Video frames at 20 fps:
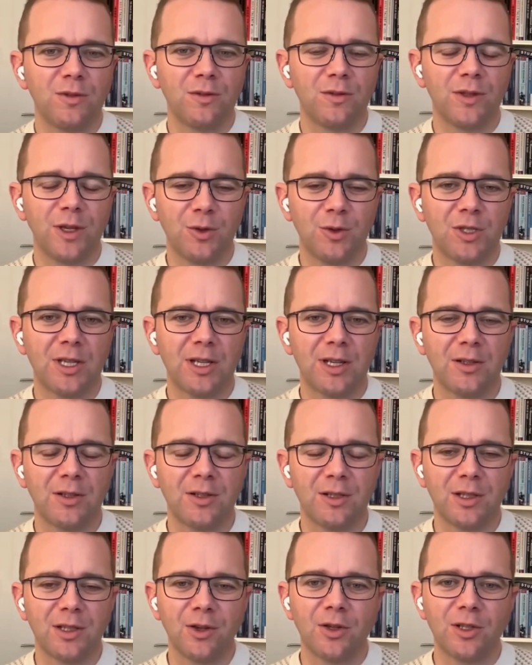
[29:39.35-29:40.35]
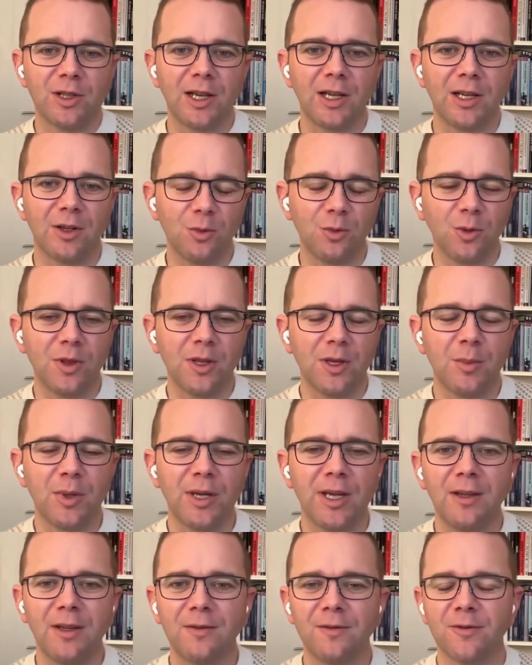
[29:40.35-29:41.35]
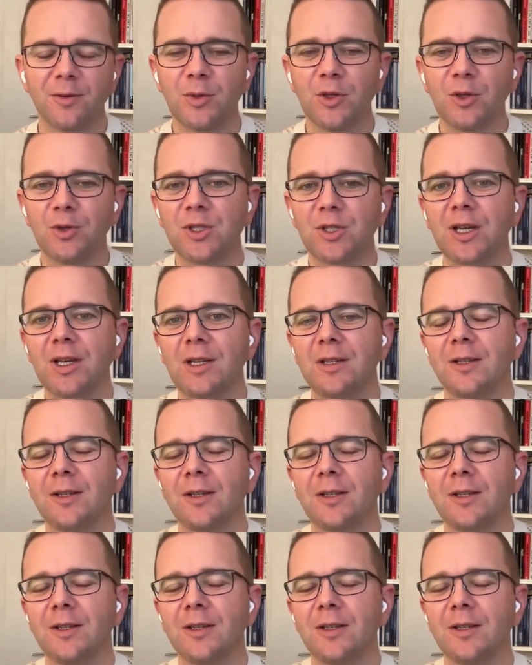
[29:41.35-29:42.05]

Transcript: those skills look like, or would they be from your side?